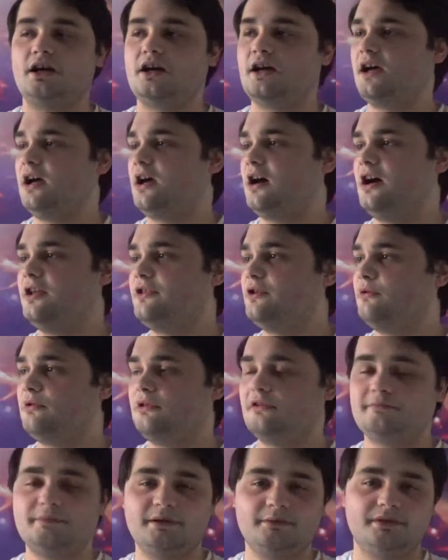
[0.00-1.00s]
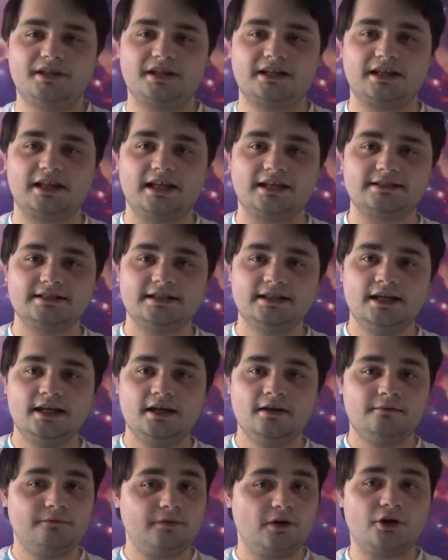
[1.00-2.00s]
I know a lot of people that collect
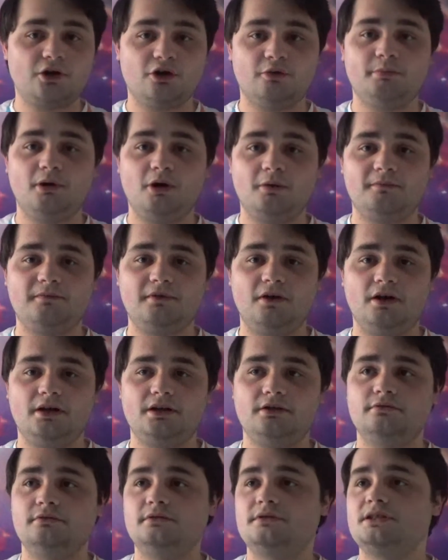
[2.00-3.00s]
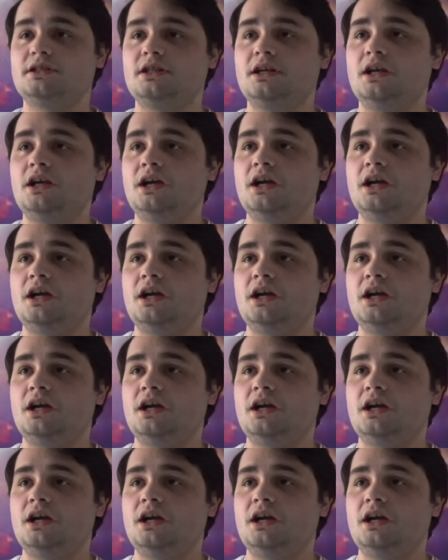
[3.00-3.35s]
Funko Pop vinyls.